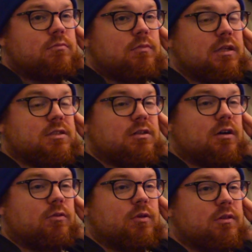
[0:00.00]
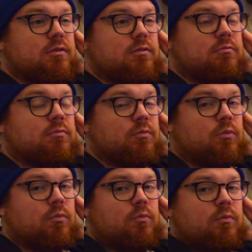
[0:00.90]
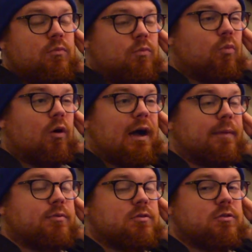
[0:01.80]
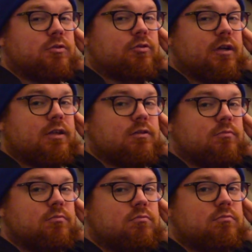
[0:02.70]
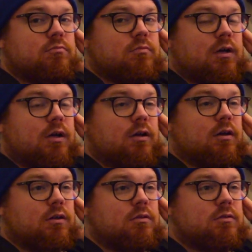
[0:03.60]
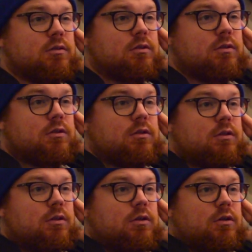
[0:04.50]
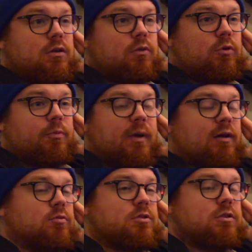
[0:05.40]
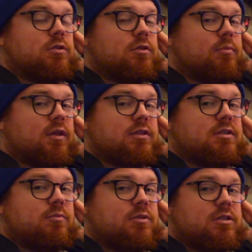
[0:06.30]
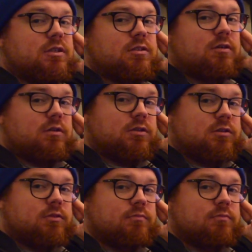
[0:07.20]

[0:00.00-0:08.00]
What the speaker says: let's start with what happened to create them, and work backwards so you don't make the same mistakes that I did.